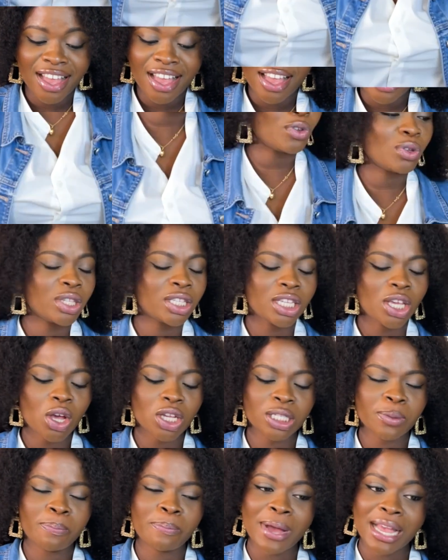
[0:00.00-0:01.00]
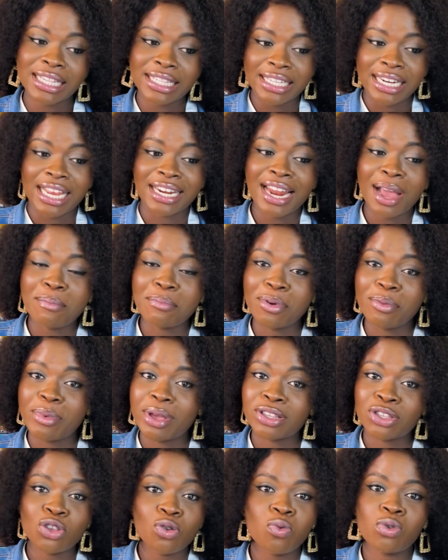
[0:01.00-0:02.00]
If you see us passing at that
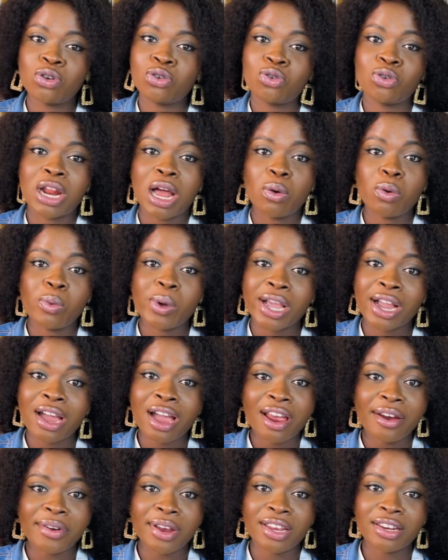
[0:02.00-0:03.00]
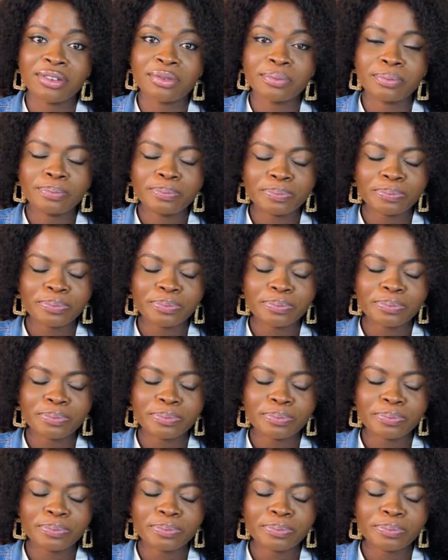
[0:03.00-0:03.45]
moment, you wouldn't know that we were carrying